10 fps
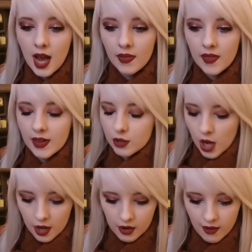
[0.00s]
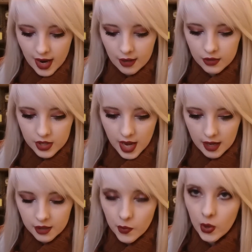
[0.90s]
and then they'll turn around
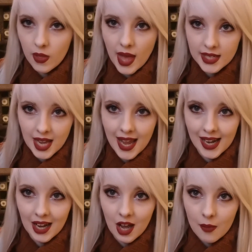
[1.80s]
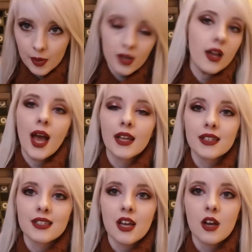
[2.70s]
and put their tail up
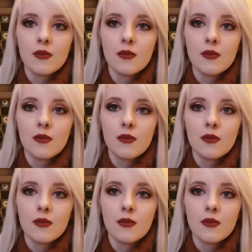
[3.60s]
and